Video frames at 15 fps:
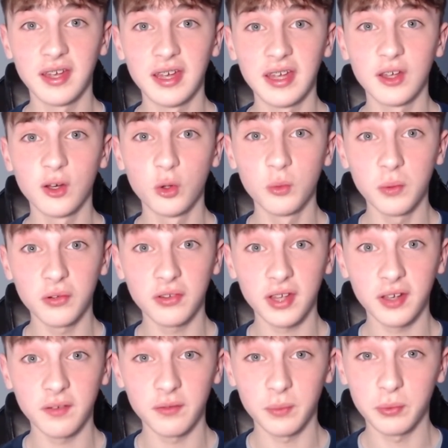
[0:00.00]
He almost
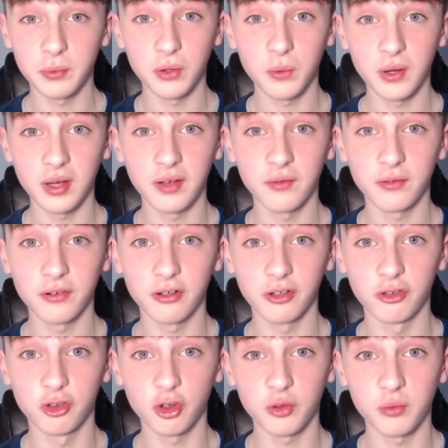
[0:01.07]
gave the ball away for a
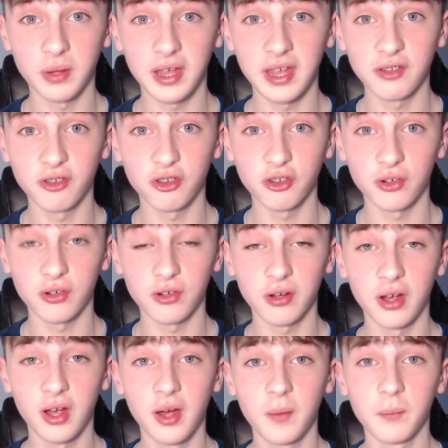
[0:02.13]
John McGinn shot,
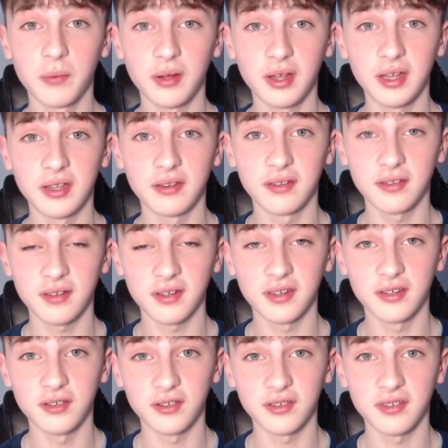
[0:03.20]
but he decided
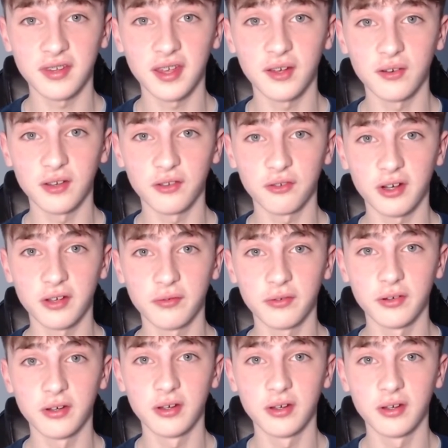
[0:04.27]
not to take it on his right foot.